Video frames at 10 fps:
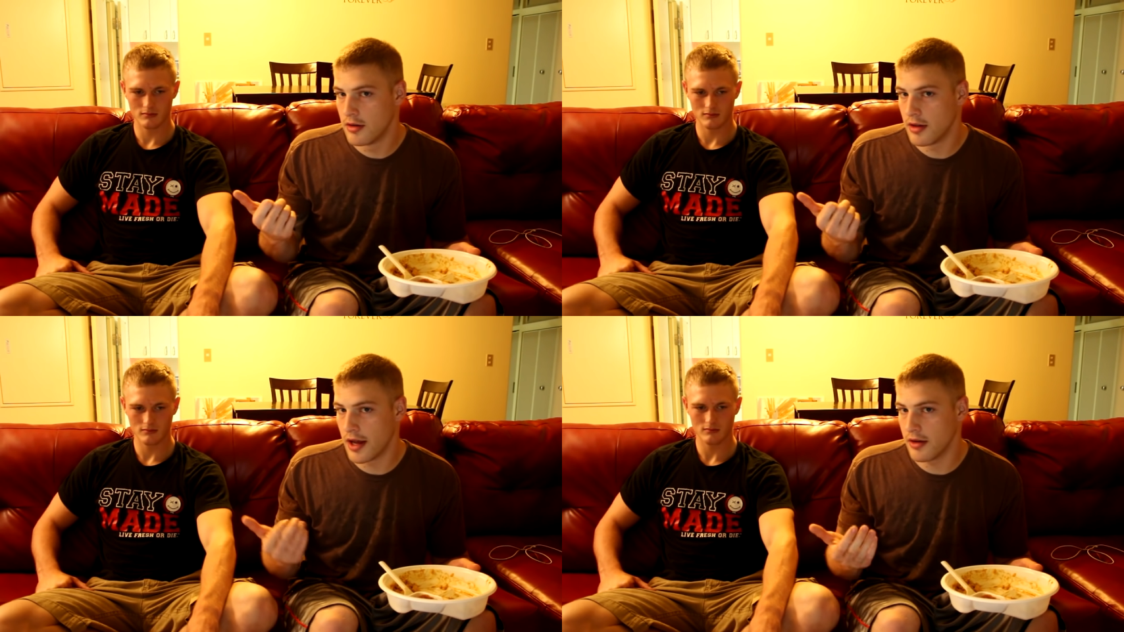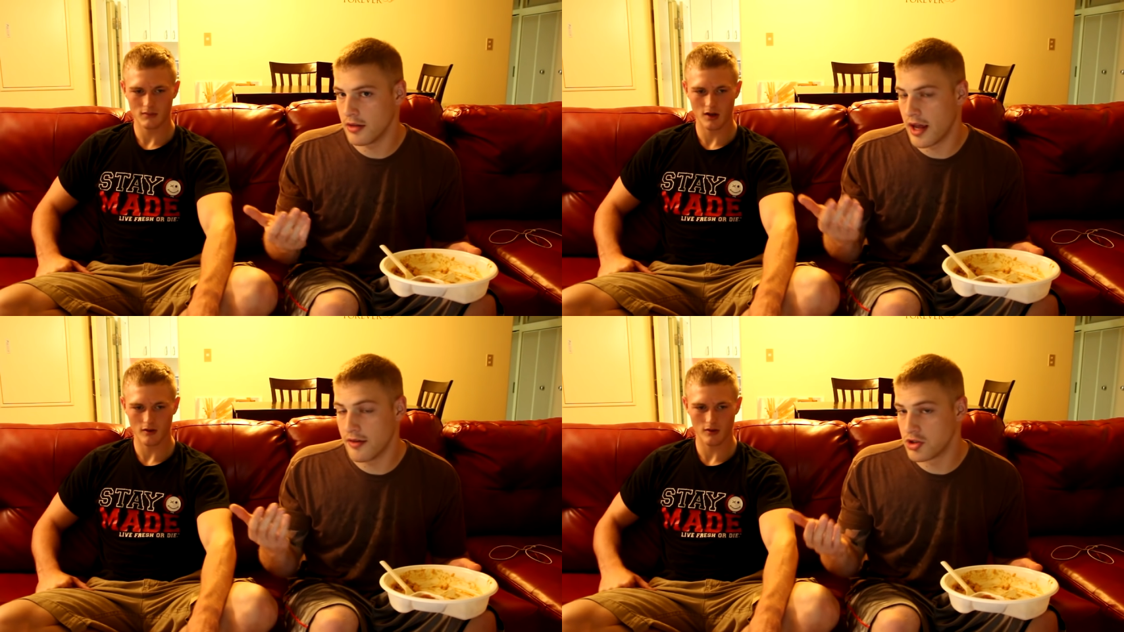Speaker 1: Mm-hmm.
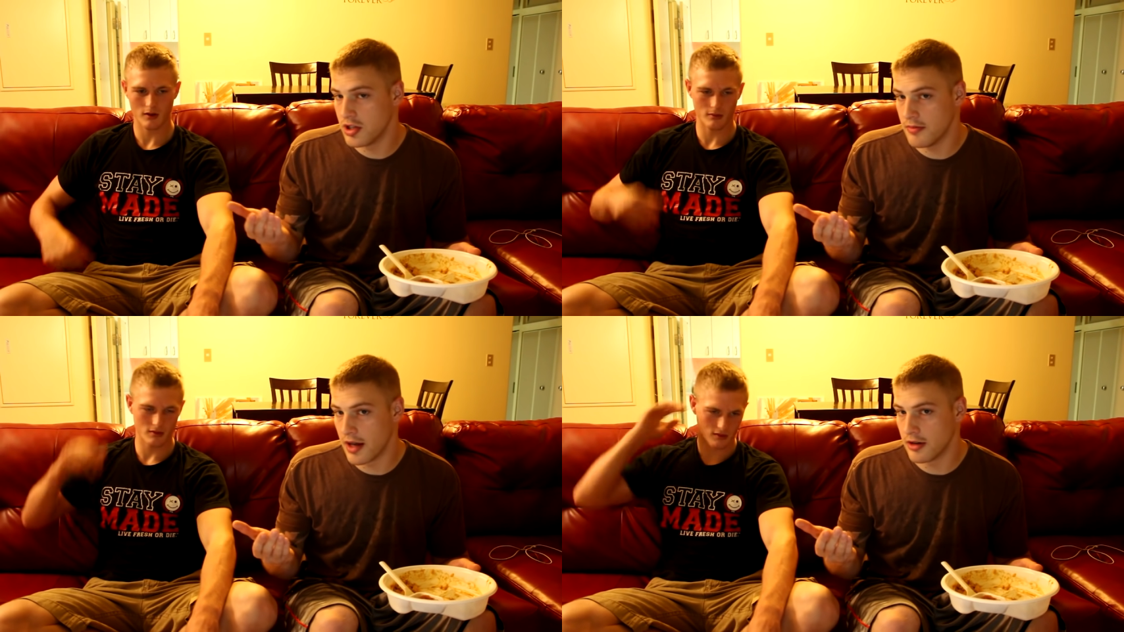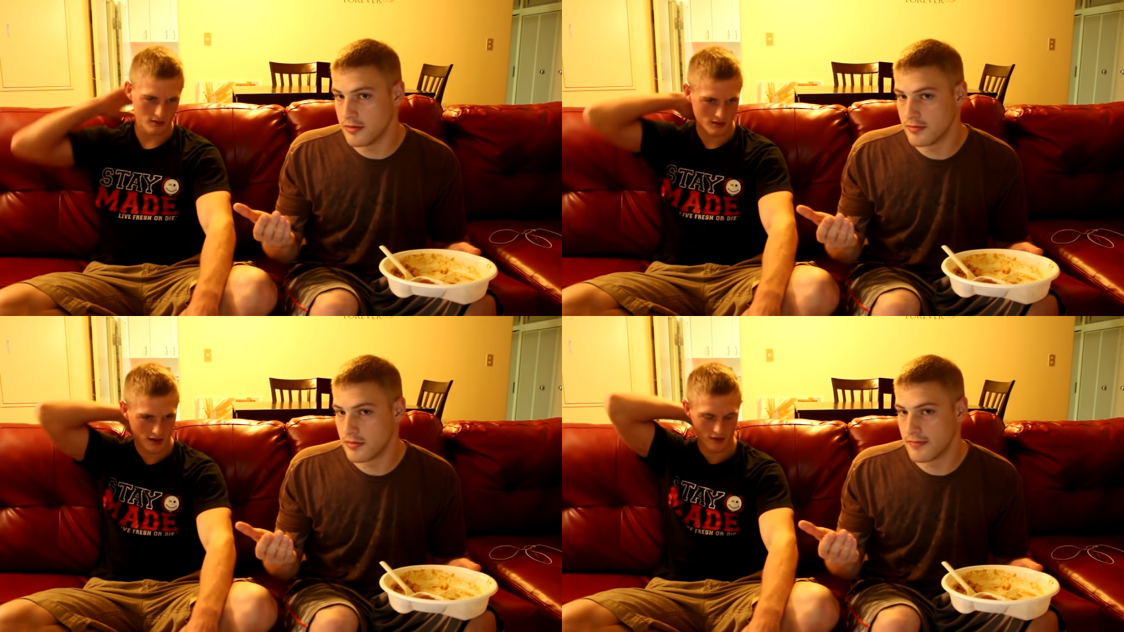Like, they have sheet
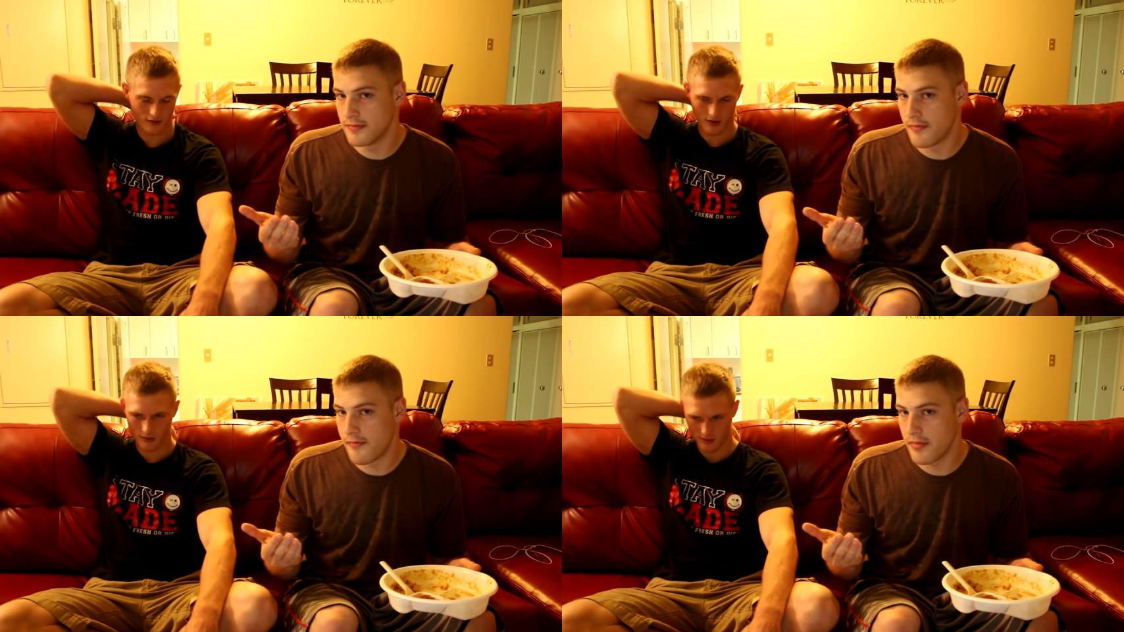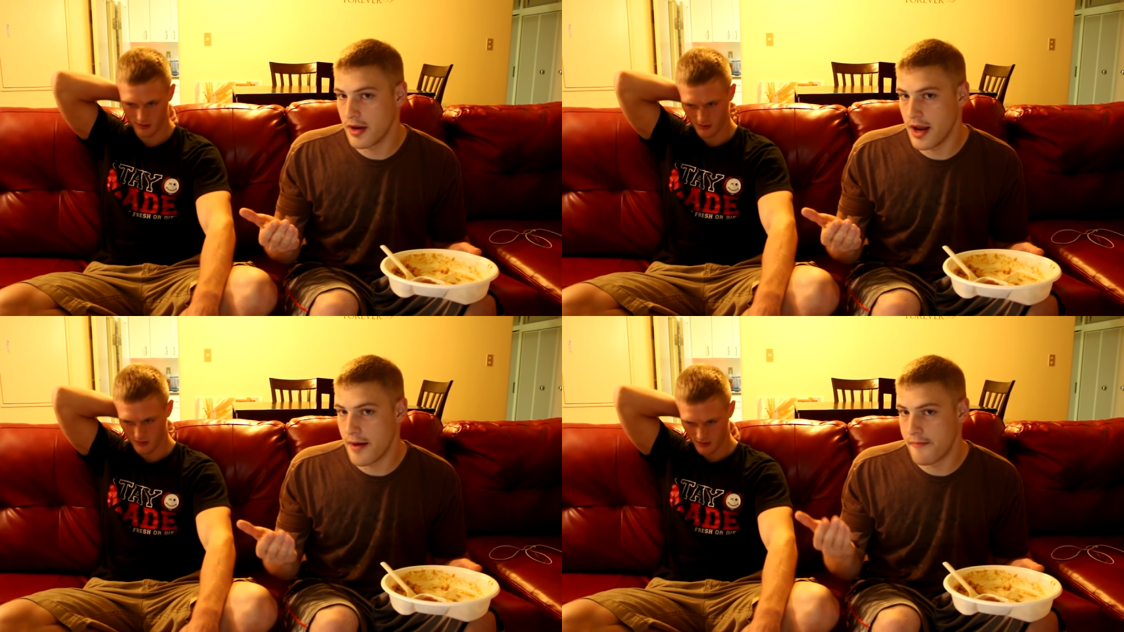metal.
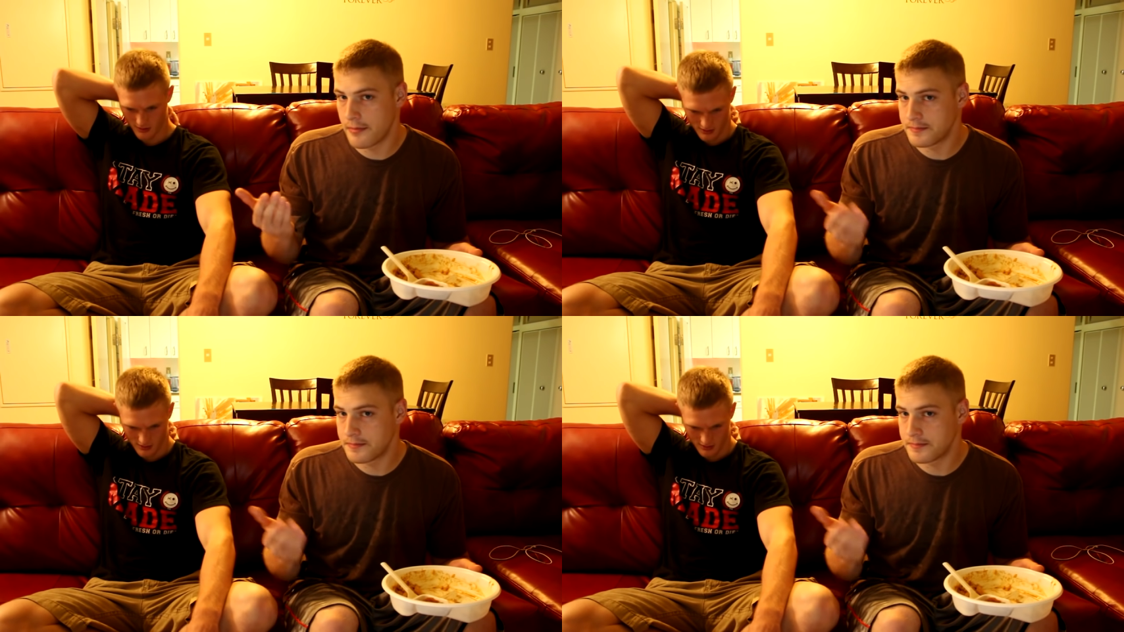Airframers. Yeah.